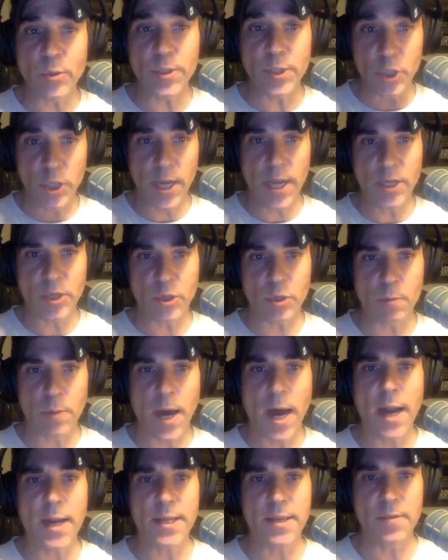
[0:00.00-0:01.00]
change your
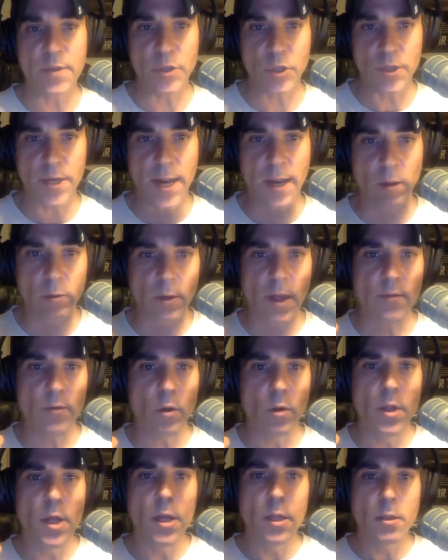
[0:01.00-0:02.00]
body in the genetic
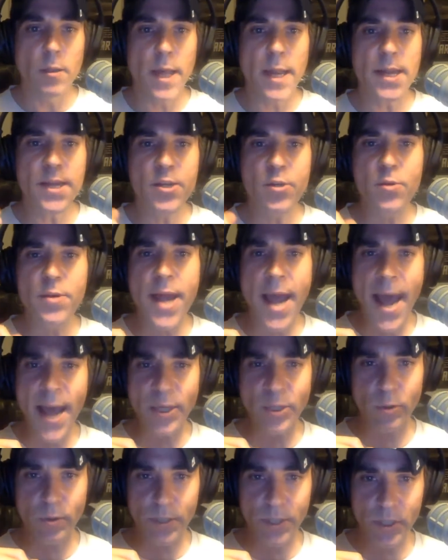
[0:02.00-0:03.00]
level, letting you
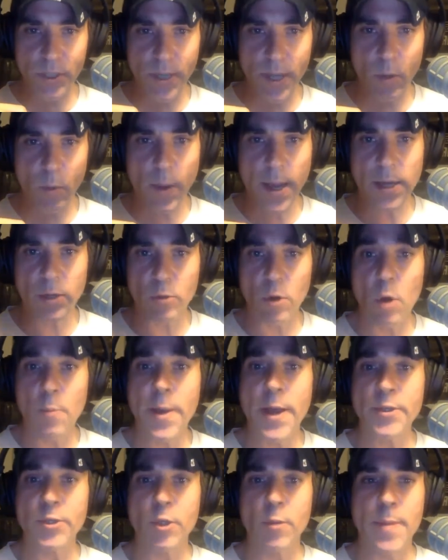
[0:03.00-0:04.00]
naturally shed weight, grow
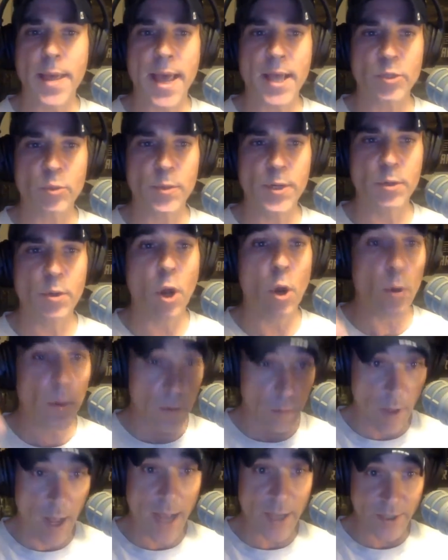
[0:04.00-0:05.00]
muscle mass, regrow
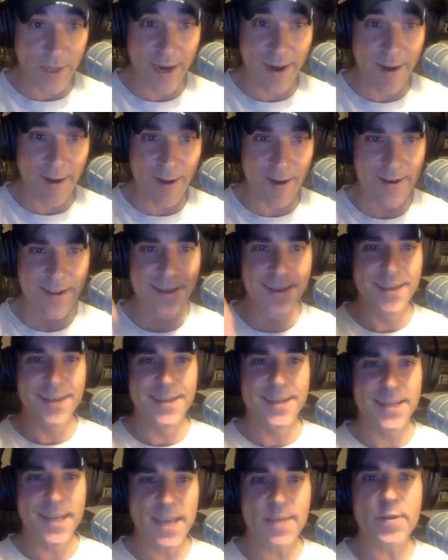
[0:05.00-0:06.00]
lost hair,
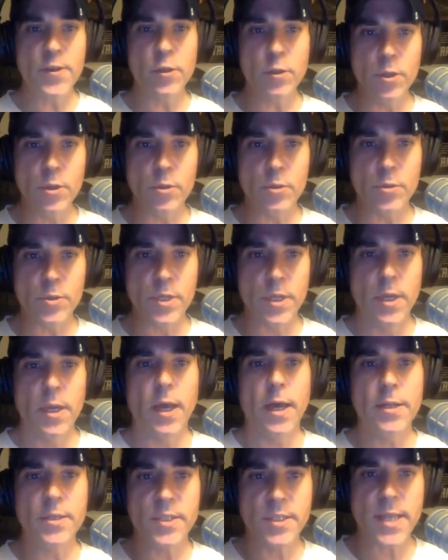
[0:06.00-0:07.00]
even lose
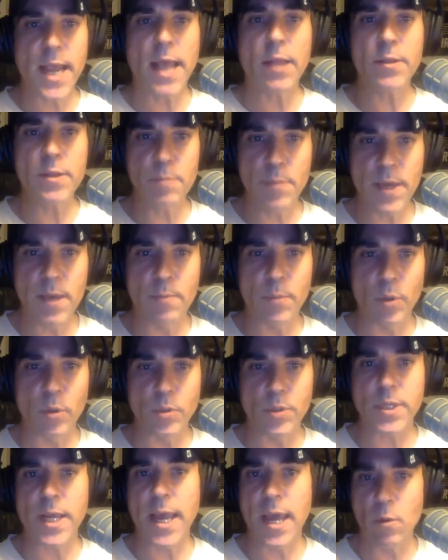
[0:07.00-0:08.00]
unsightly
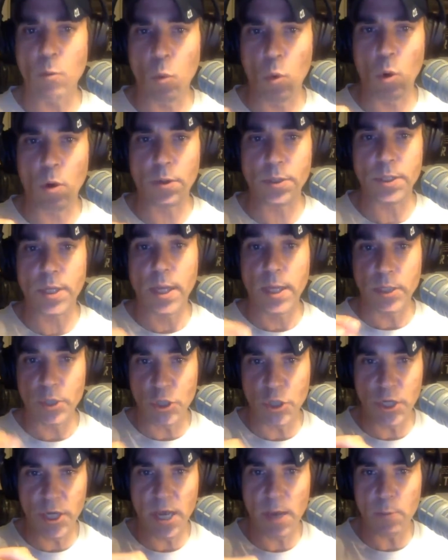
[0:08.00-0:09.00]
pimples and warts.
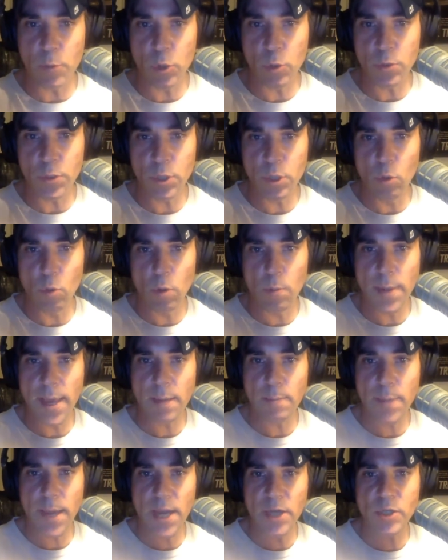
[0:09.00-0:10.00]
GM New You will
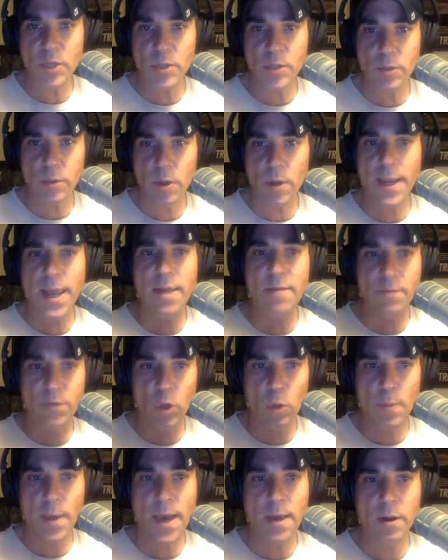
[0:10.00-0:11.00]
make patients look and
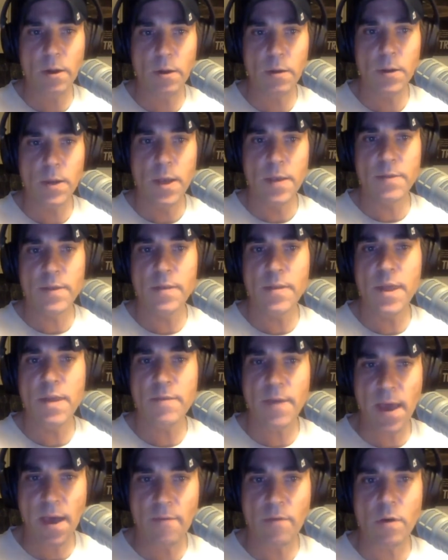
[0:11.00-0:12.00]
feel better than
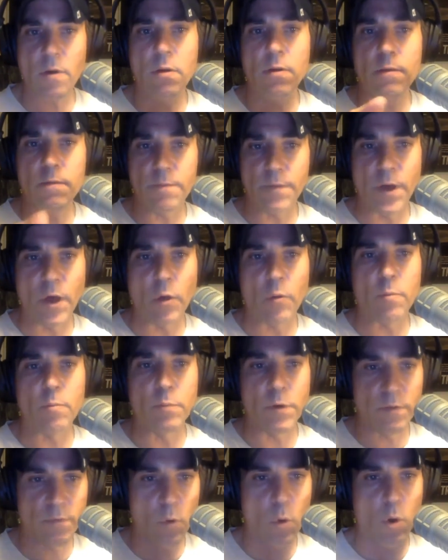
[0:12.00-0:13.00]
they've ever felt
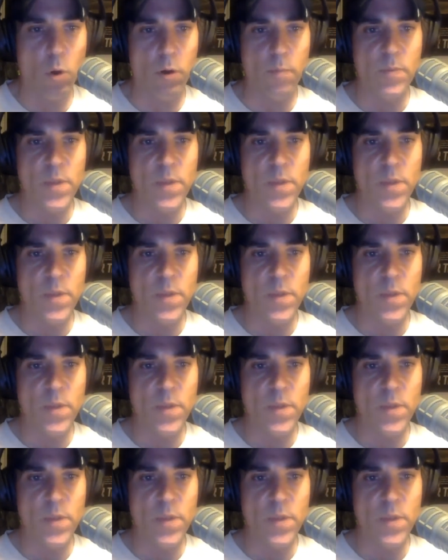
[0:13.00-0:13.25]
before.